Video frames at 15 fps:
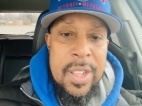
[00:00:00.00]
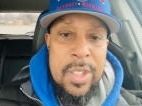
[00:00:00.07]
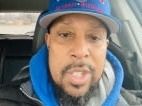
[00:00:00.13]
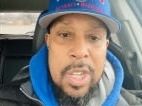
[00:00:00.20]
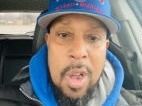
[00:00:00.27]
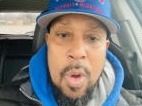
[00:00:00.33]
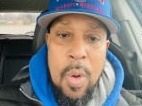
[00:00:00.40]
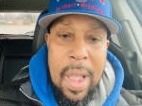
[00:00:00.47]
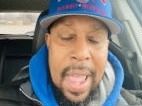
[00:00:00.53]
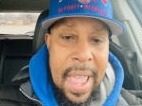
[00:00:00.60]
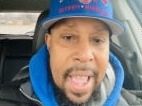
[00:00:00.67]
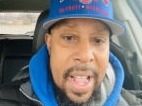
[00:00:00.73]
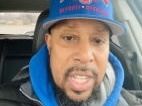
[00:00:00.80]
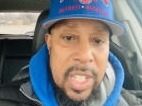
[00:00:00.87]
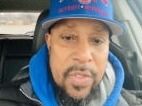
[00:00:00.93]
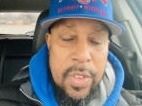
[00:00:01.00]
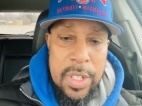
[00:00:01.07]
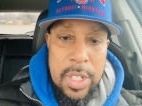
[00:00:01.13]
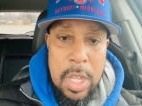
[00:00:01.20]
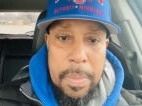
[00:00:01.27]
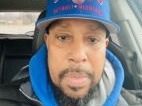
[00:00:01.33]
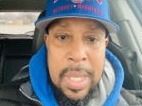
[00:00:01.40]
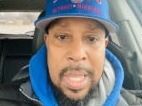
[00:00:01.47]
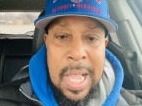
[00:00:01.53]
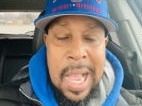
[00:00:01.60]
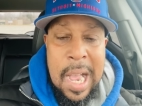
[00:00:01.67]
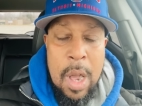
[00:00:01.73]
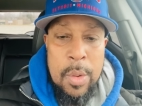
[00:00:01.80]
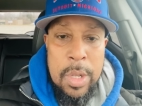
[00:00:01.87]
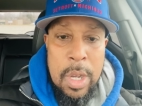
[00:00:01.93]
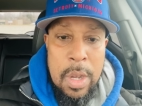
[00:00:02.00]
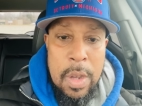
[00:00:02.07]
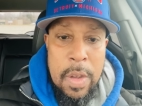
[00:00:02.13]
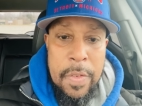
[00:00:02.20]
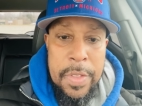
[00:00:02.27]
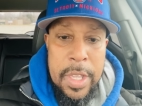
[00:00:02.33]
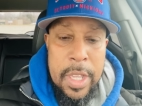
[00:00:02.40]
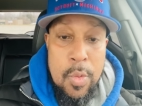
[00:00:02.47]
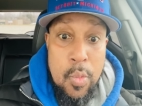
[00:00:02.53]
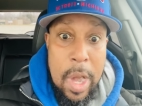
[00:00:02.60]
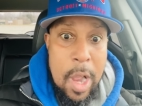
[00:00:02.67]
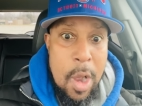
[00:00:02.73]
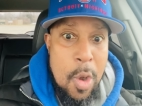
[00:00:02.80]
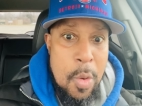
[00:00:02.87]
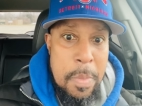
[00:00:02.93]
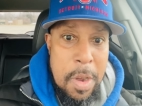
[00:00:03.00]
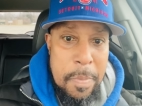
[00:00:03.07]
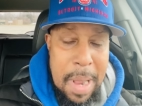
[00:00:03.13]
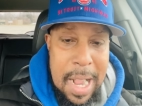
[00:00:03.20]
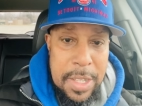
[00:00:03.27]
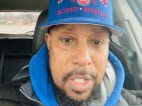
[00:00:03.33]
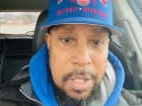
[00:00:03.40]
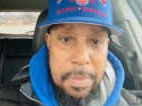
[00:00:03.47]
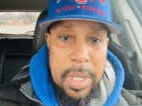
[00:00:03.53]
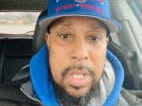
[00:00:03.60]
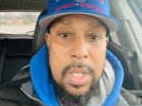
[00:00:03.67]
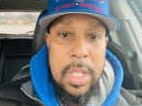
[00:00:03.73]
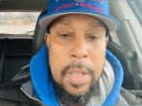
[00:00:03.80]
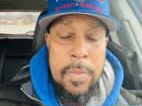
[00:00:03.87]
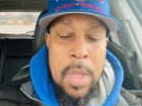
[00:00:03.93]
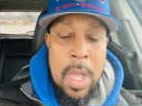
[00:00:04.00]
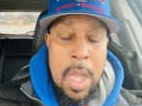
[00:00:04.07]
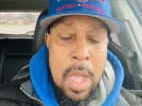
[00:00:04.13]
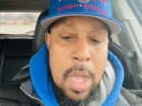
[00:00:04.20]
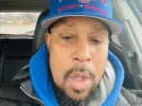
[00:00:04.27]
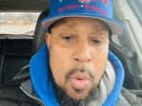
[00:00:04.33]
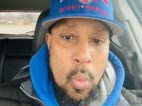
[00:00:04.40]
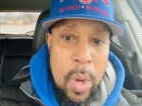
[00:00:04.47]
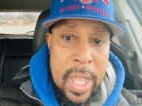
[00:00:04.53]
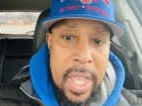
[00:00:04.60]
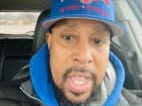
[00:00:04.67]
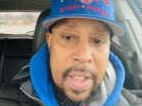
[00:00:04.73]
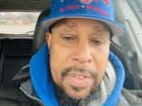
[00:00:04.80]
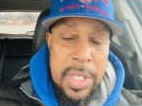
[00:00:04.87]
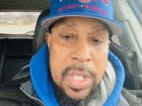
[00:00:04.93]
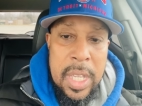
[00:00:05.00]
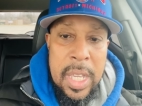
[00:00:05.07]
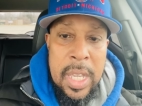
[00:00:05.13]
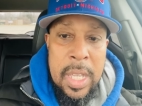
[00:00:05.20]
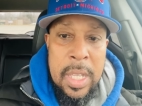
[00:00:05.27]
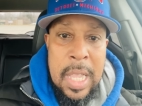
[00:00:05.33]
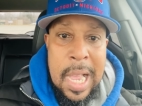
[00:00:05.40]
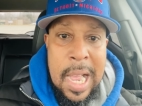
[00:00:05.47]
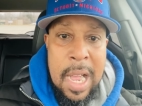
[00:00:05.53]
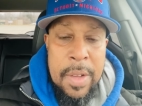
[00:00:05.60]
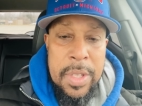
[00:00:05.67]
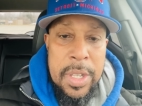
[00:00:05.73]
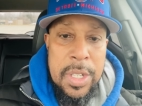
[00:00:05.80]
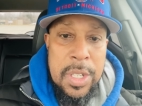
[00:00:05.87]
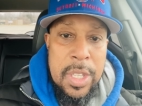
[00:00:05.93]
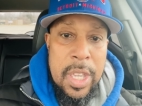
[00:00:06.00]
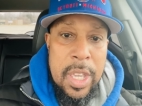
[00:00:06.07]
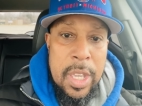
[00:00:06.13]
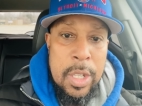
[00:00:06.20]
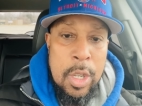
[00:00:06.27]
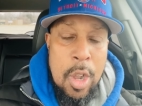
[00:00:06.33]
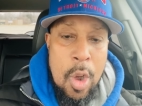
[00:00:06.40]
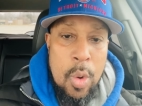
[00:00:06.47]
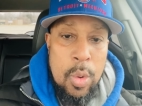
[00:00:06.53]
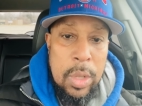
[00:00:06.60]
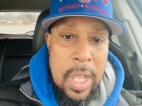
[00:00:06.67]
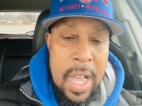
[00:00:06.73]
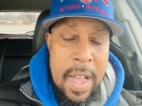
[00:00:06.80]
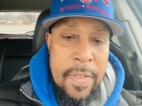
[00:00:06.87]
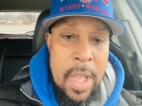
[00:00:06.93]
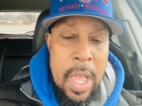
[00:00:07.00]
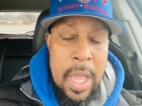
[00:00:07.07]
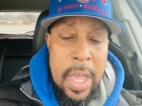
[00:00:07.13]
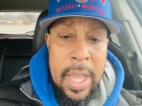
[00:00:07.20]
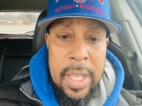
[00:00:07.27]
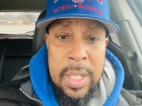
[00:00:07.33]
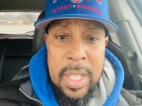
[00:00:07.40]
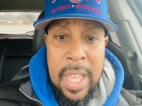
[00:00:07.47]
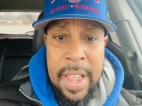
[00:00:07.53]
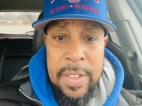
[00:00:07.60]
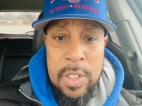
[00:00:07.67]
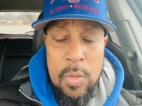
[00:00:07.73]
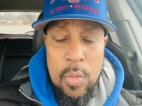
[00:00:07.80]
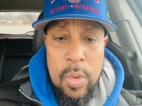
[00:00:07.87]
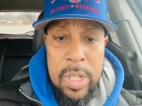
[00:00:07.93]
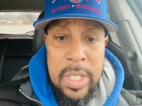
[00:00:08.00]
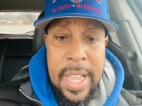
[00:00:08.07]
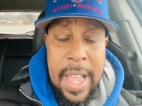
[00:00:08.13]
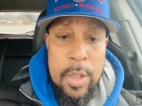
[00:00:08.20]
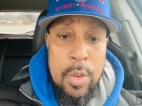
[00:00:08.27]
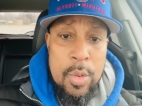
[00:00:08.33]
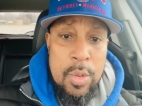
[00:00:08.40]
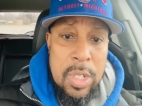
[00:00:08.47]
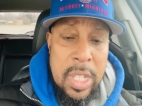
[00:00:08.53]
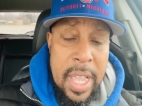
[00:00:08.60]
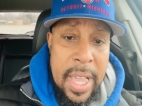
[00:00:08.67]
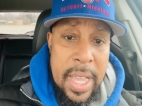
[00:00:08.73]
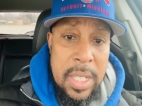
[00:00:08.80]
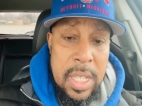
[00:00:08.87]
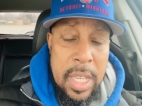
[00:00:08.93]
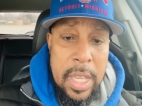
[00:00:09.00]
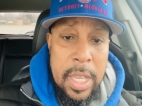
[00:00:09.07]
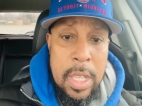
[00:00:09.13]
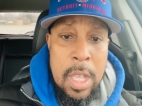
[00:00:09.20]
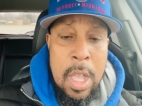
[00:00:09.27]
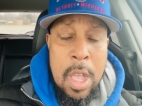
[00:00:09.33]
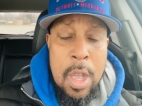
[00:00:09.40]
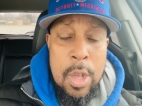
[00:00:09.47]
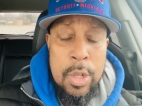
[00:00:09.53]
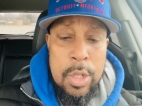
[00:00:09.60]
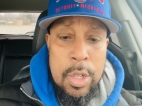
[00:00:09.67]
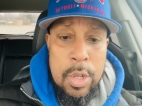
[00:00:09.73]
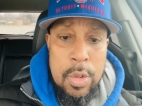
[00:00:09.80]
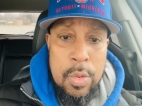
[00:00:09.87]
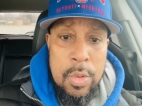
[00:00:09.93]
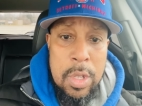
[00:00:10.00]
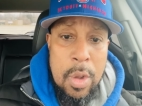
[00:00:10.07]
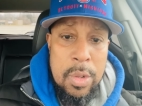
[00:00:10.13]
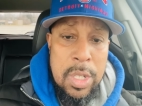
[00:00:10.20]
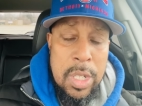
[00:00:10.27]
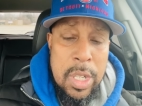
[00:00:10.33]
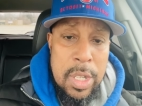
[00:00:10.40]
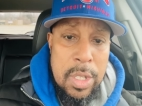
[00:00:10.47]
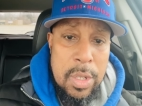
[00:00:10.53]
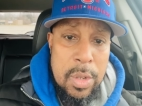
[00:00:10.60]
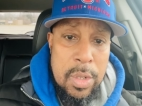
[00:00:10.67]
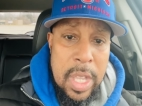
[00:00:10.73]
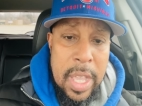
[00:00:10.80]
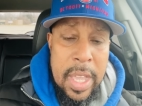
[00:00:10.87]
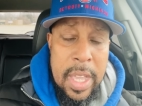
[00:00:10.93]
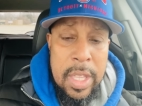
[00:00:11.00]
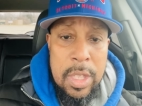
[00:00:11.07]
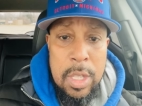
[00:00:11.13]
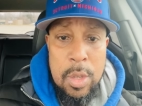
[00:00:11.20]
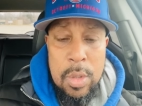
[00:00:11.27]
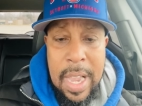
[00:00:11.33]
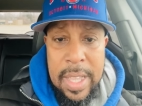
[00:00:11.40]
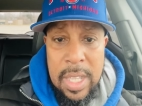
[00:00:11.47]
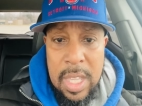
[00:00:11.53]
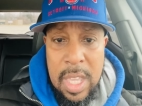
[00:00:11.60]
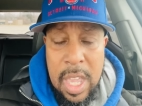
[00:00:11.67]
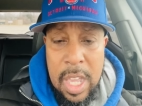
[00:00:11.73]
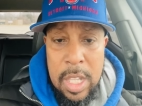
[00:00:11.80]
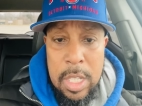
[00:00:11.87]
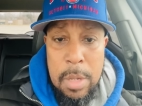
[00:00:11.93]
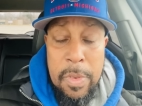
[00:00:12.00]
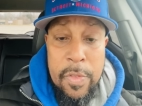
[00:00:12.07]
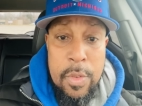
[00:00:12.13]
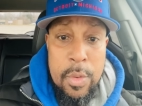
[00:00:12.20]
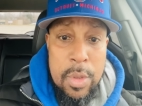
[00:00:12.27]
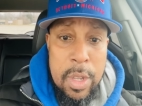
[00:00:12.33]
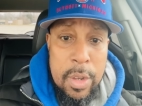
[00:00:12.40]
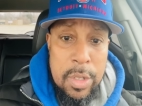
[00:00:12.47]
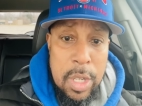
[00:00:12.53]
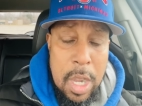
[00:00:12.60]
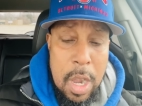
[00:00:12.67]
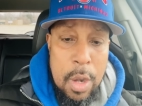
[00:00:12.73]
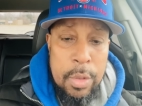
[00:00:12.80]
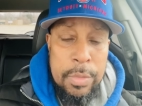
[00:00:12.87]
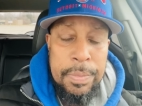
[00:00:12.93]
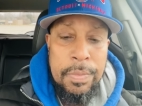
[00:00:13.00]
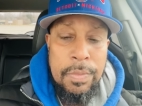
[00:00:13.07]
don't ask for something out of the realm of possibility. We have seen how this can go left in the case of what Danyal Hussein did to those sisters in the United Kingdom a few years ago